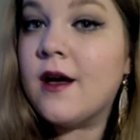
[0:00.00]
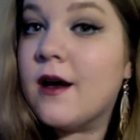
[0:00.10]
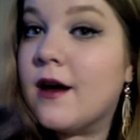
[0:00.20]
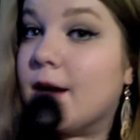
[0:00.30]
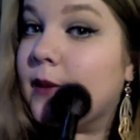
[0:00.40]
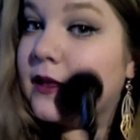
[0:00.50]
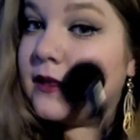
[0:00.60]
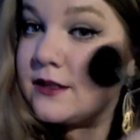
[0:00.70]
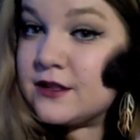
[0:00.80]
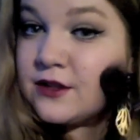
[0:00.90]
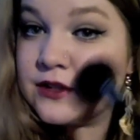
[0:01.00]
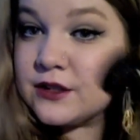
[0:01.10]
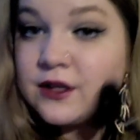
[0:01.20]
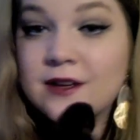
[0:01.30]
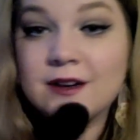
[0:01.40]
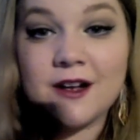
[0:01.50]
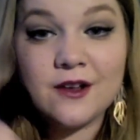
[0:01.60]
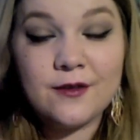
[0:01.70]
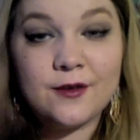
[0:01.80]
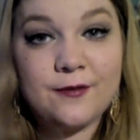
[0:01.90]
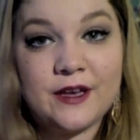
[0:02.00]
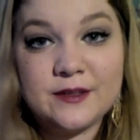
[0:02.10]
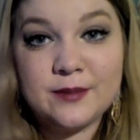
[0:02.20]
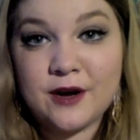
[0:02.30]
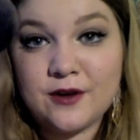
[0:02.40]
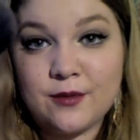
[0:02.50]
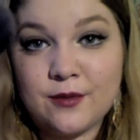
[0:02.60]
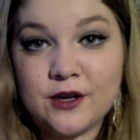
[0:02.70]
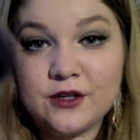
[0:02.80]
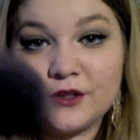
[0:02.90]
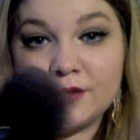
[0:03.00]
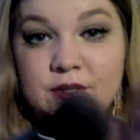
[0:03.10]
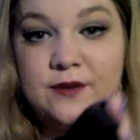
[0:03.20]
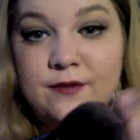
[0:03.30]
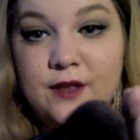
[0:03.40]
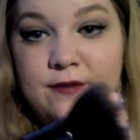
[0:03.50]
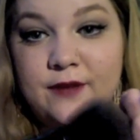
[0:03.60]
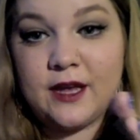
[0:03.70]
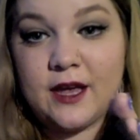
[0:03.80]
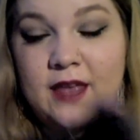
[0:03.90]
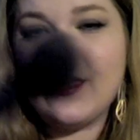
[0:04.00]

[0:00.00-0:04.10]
And this is just a good all-over face powder brush. It's really fluffy.